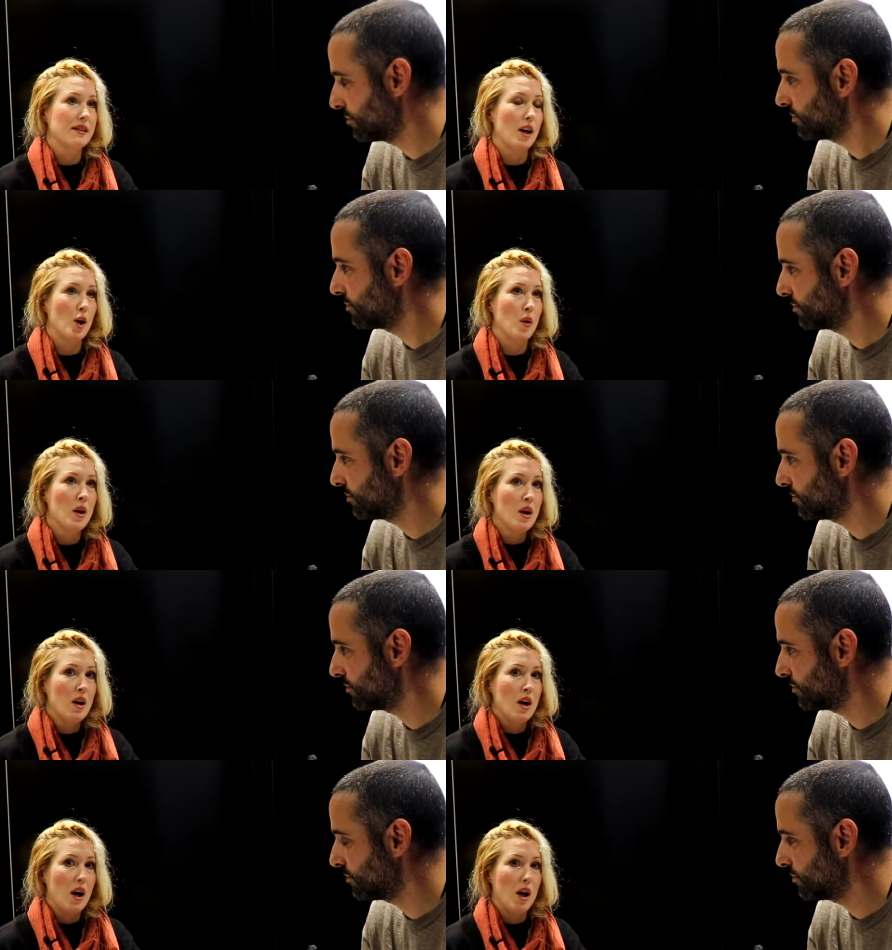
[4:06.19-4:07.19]
Speaker 1: So
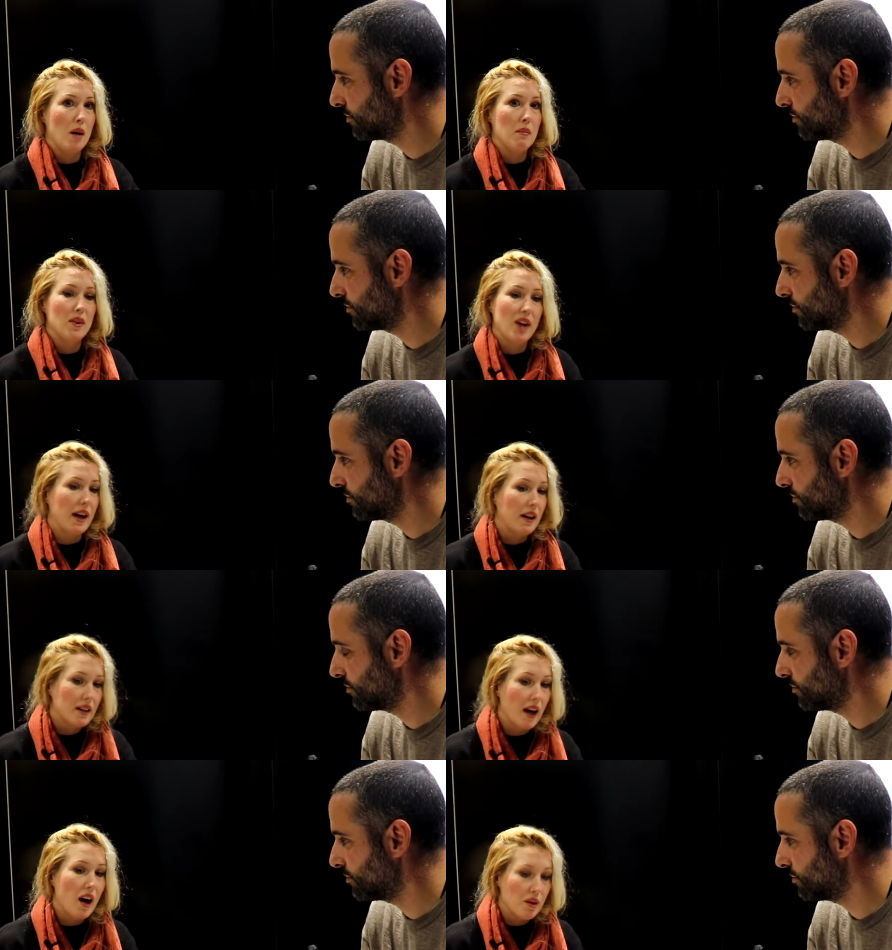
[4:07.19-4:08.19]
they
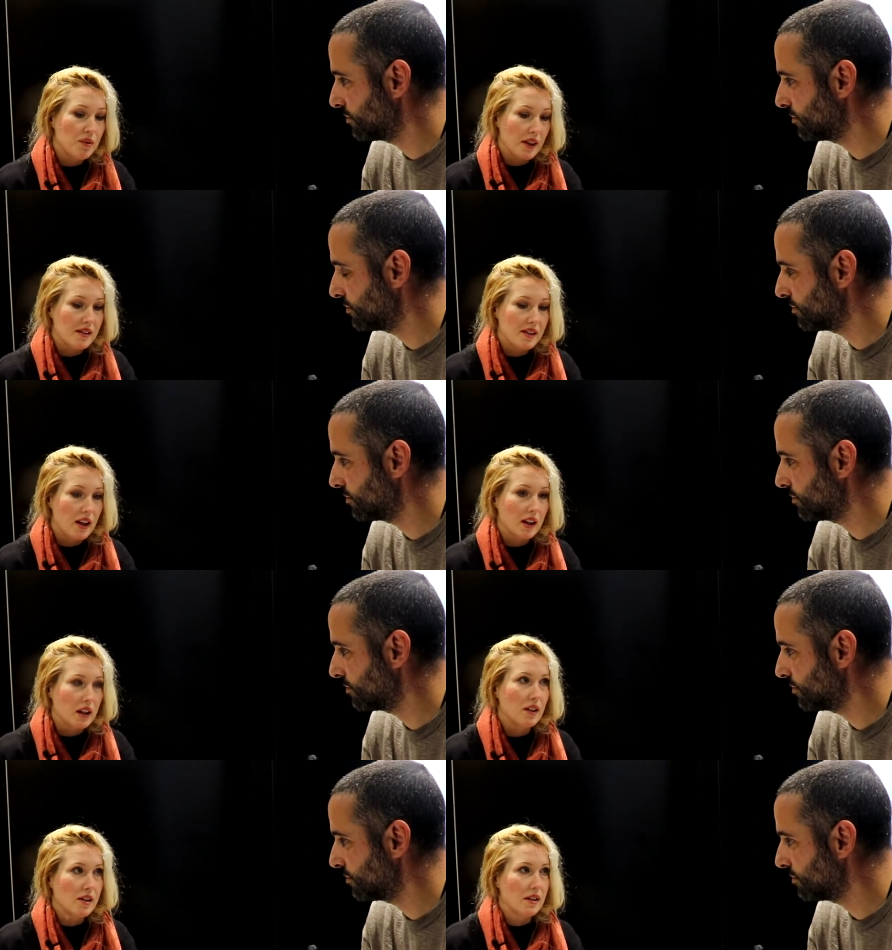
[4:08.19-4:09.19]
are things that are
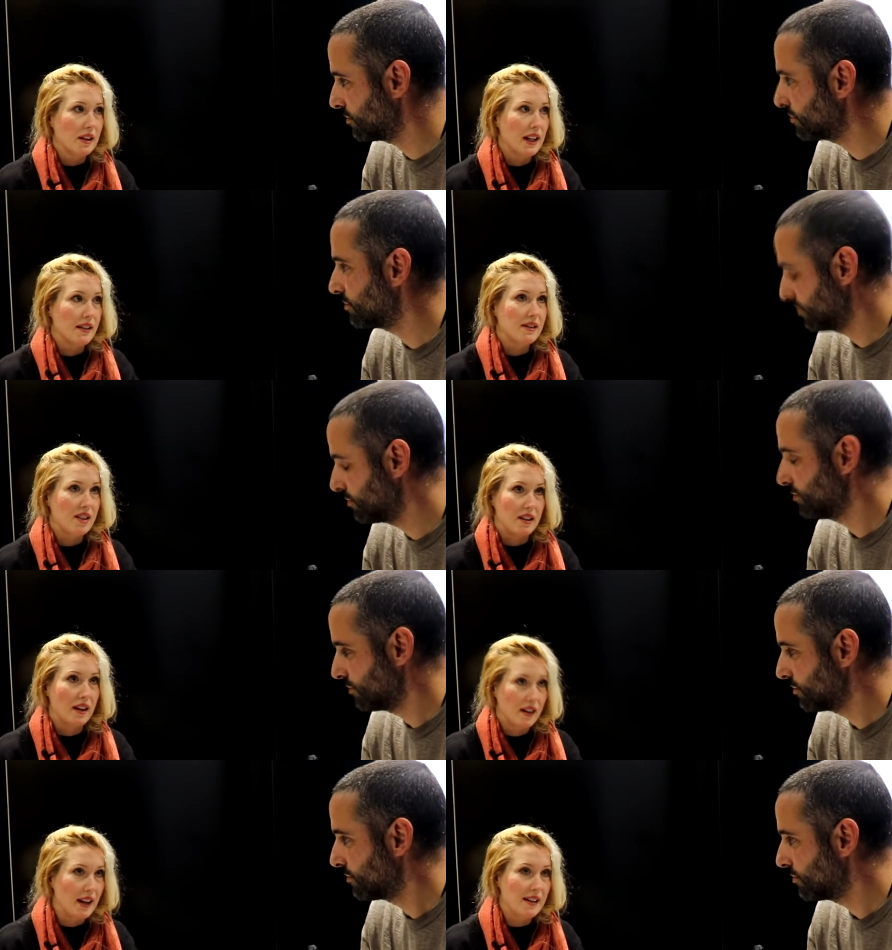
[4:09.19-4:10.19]
closely linked,
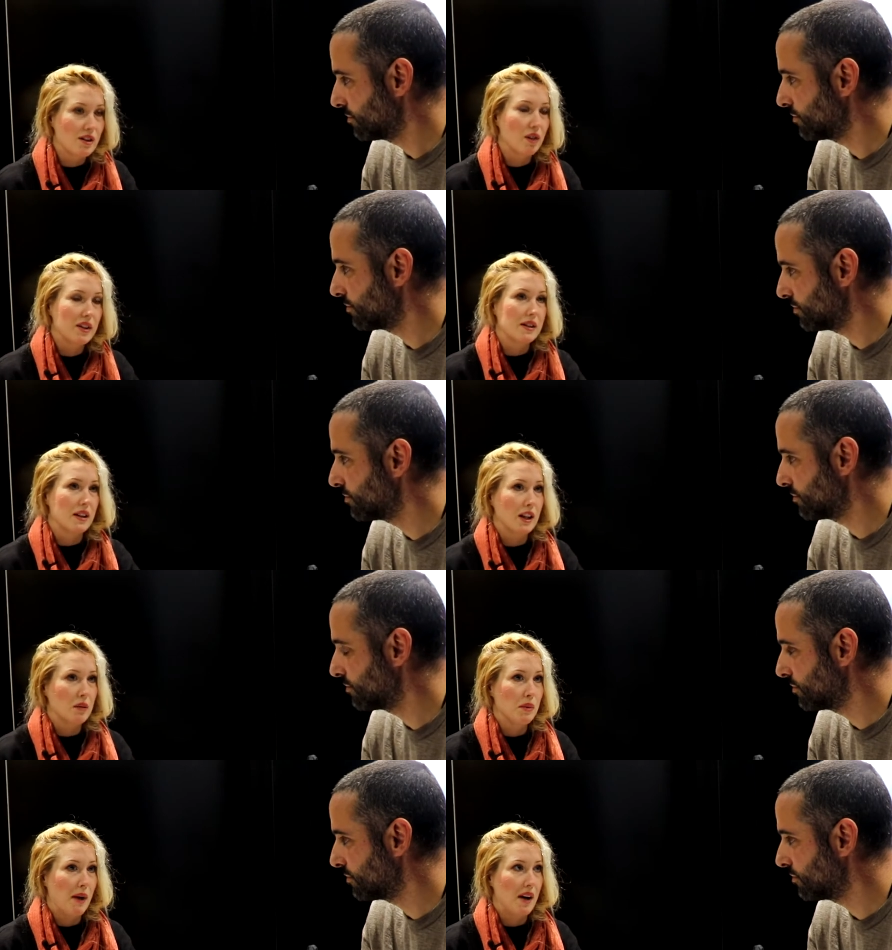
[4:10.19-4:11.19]
and that's obviously
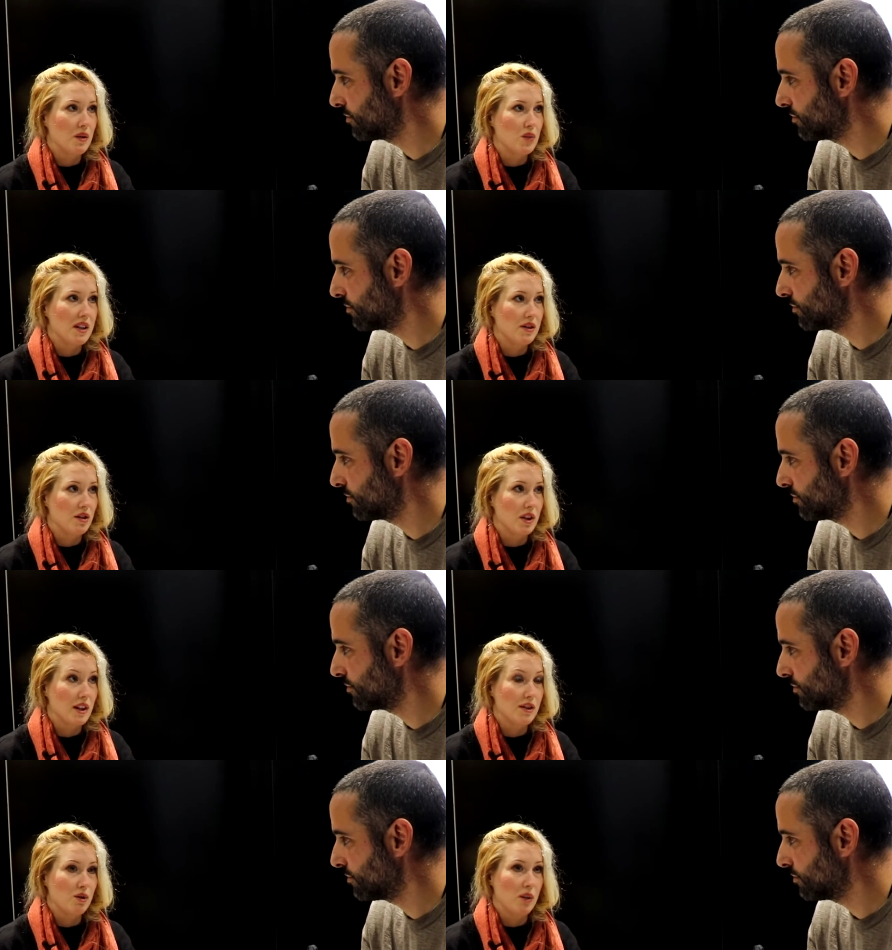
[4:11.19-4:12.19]
come about in recent
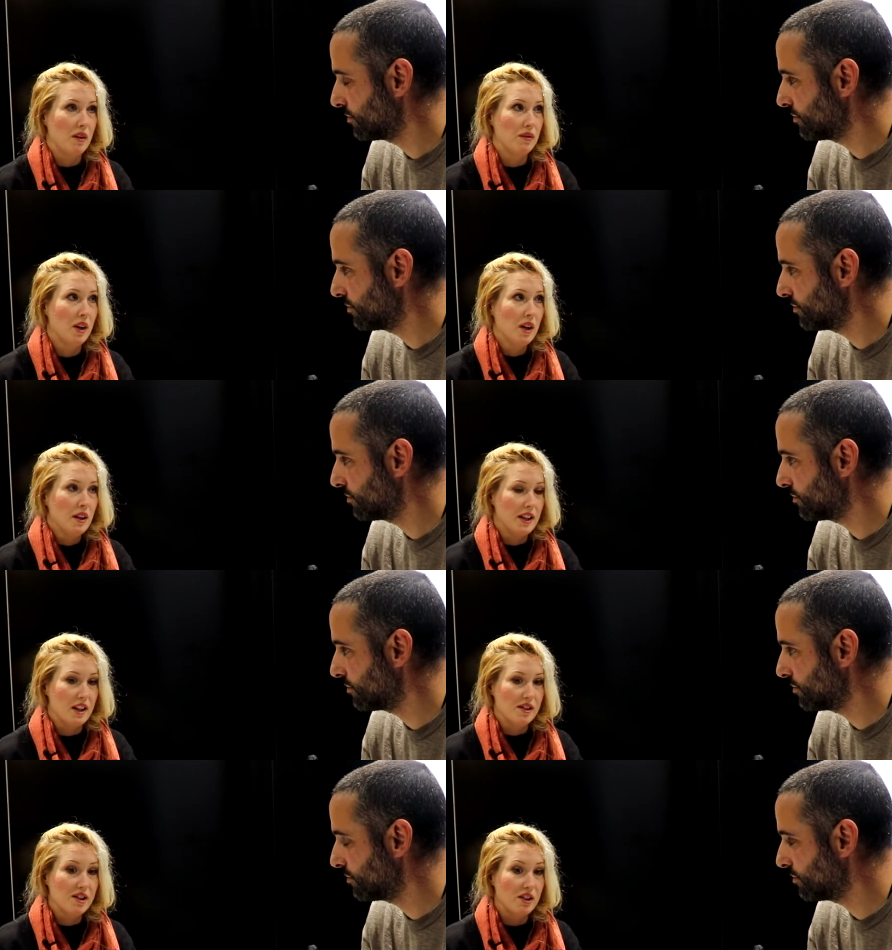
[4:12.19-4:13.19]
years with, you
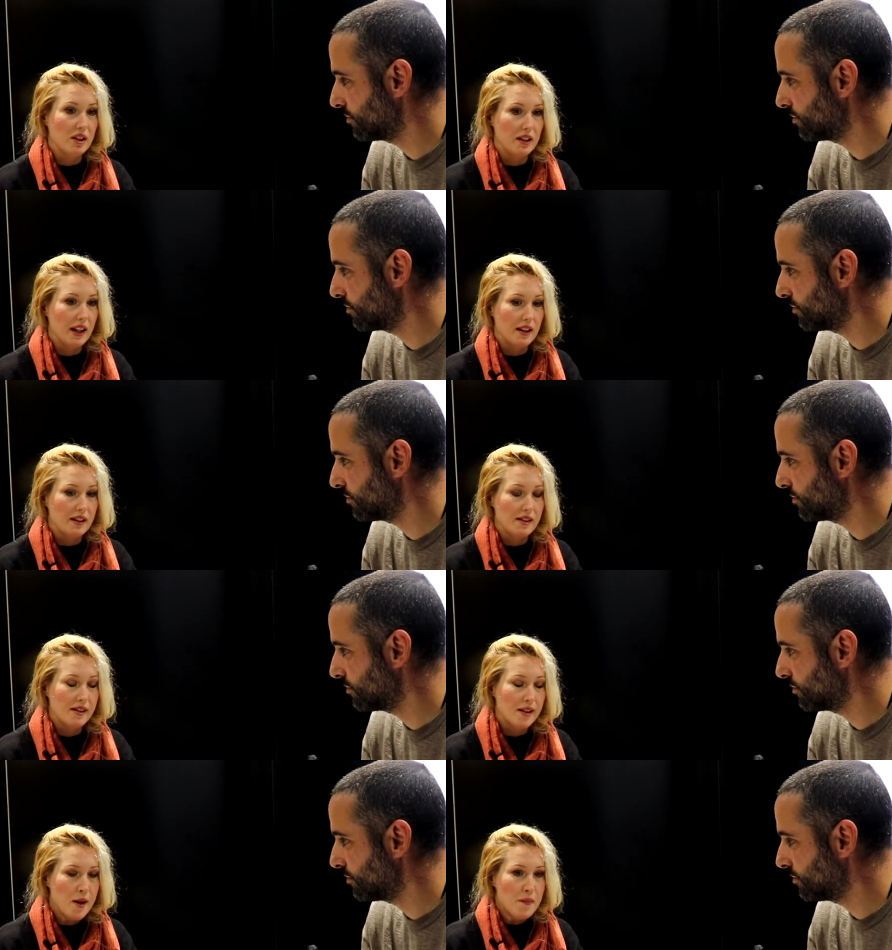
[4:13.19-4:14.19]
know, suddenly
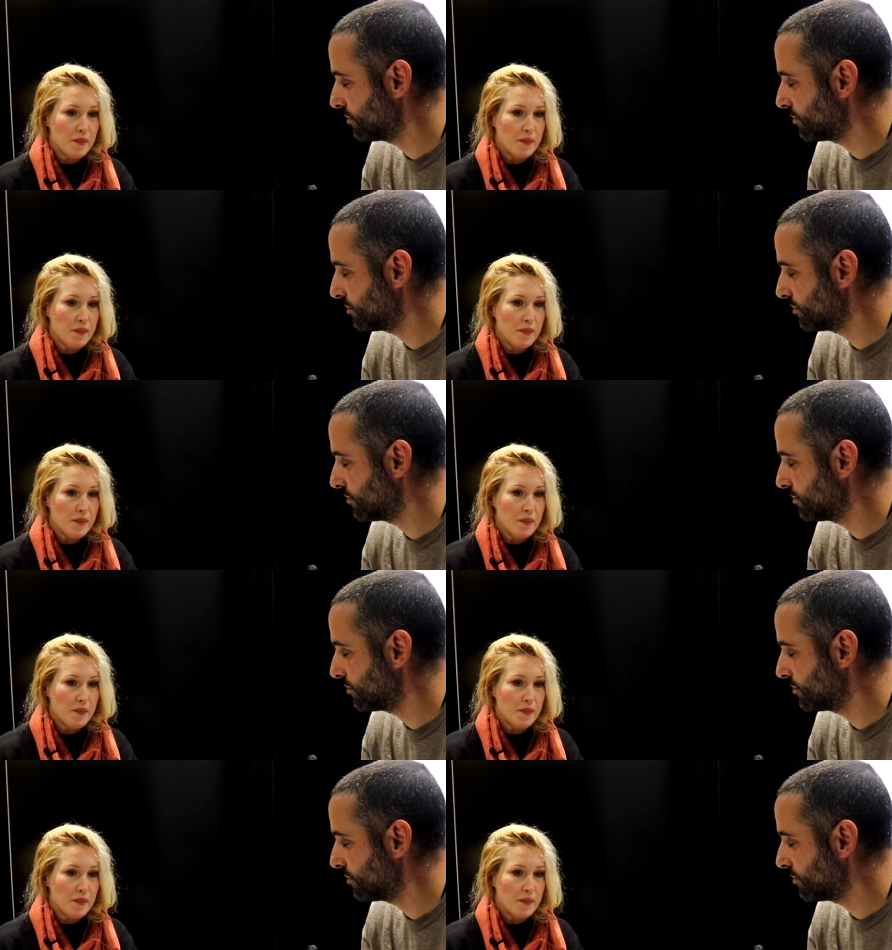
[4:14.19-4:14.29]
there's